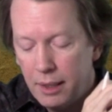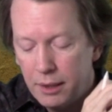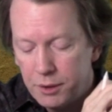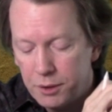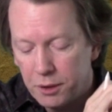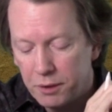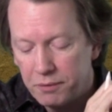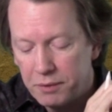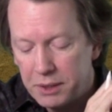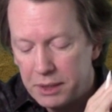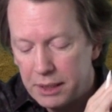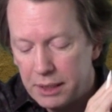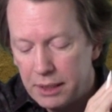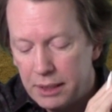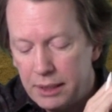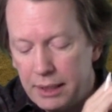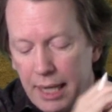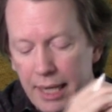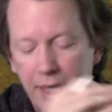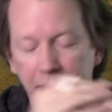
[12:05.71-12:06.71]

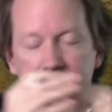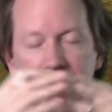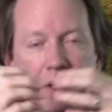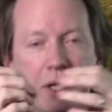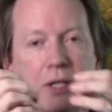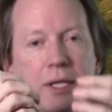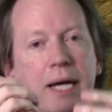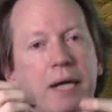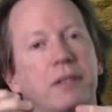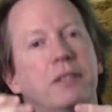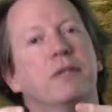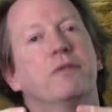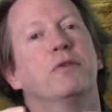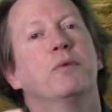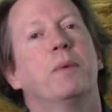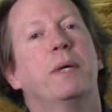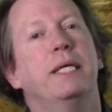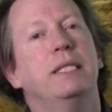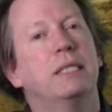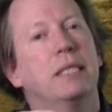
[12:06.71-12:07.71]
surfaces, and he figured out
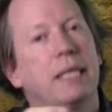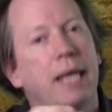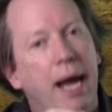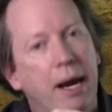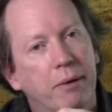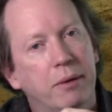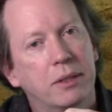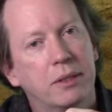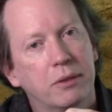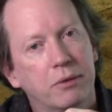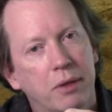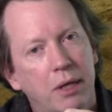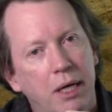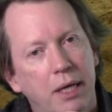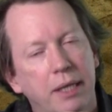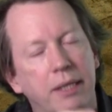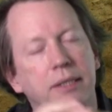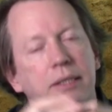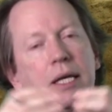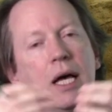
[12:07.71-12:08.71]
different ways to
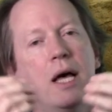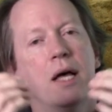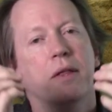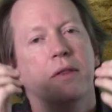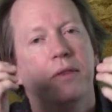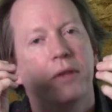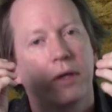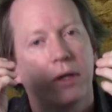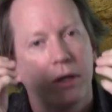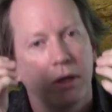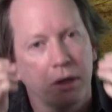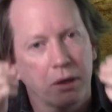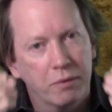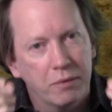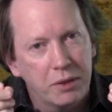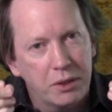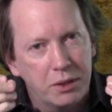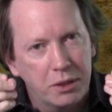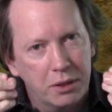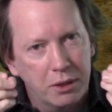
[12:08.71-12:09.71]
characterize the
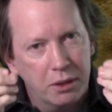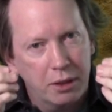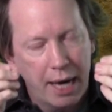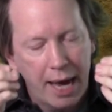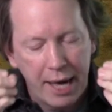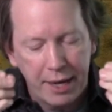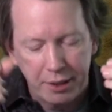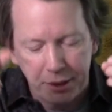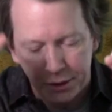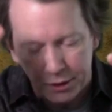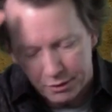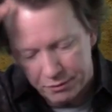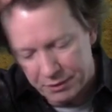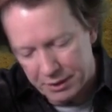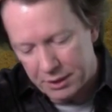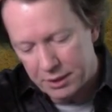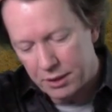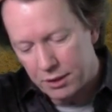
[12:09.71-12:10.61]
curvature at a surface.